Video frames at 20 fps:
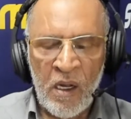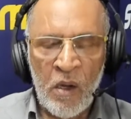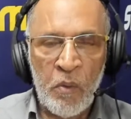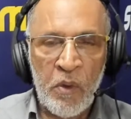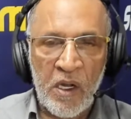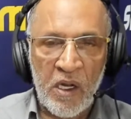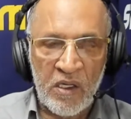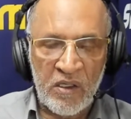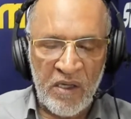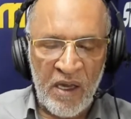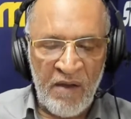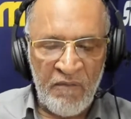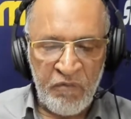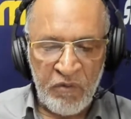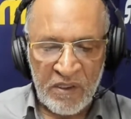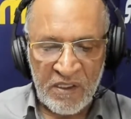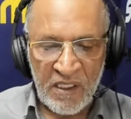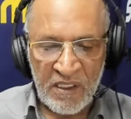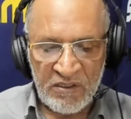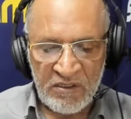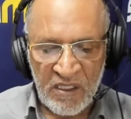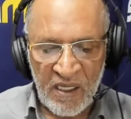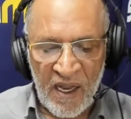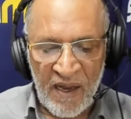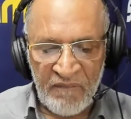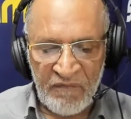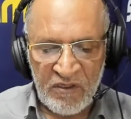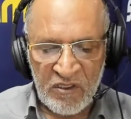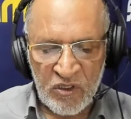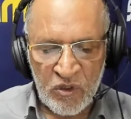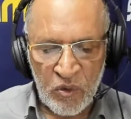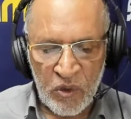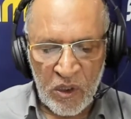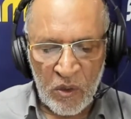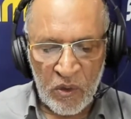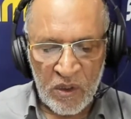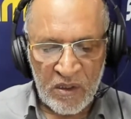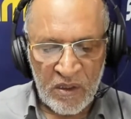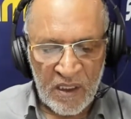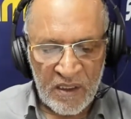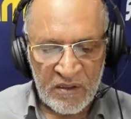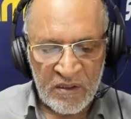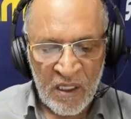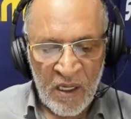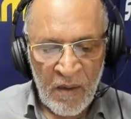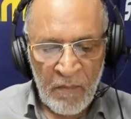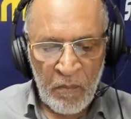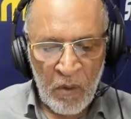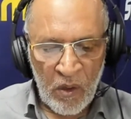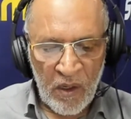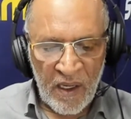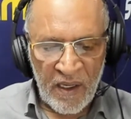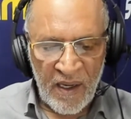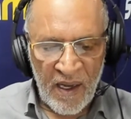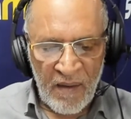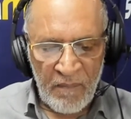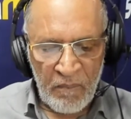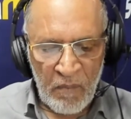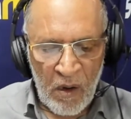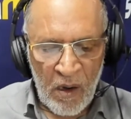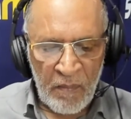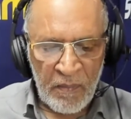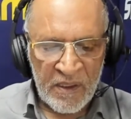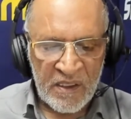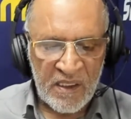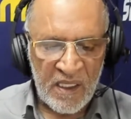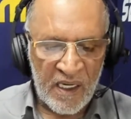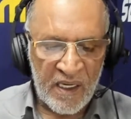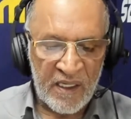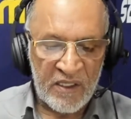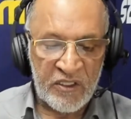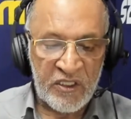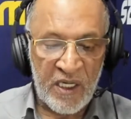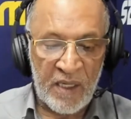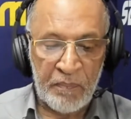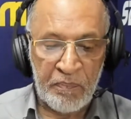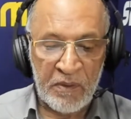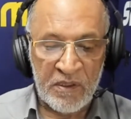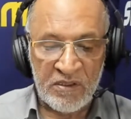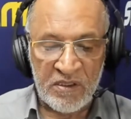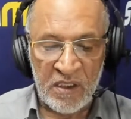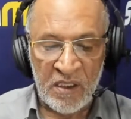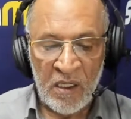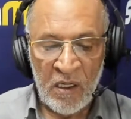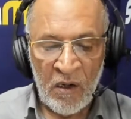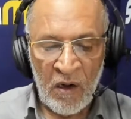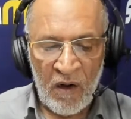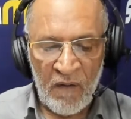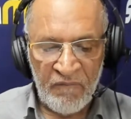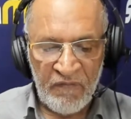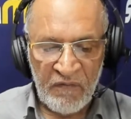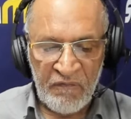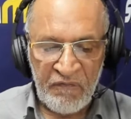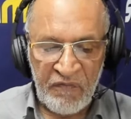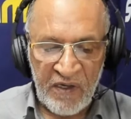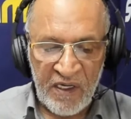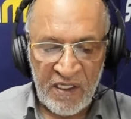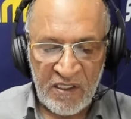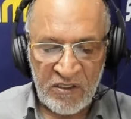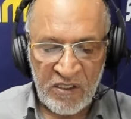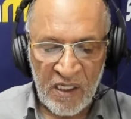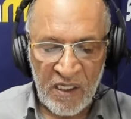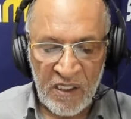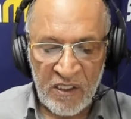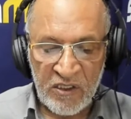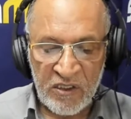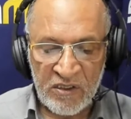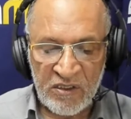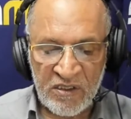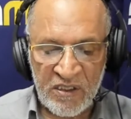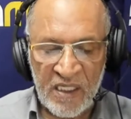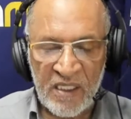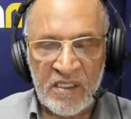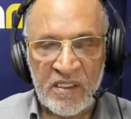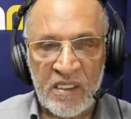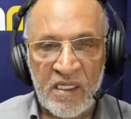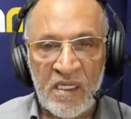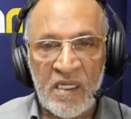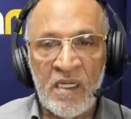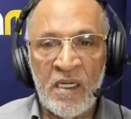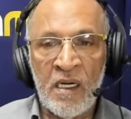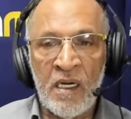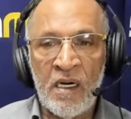We're going to have with us, live in studio with us, Maulana Muhammad Tariq, chairperson of the Phoenix Religious Center,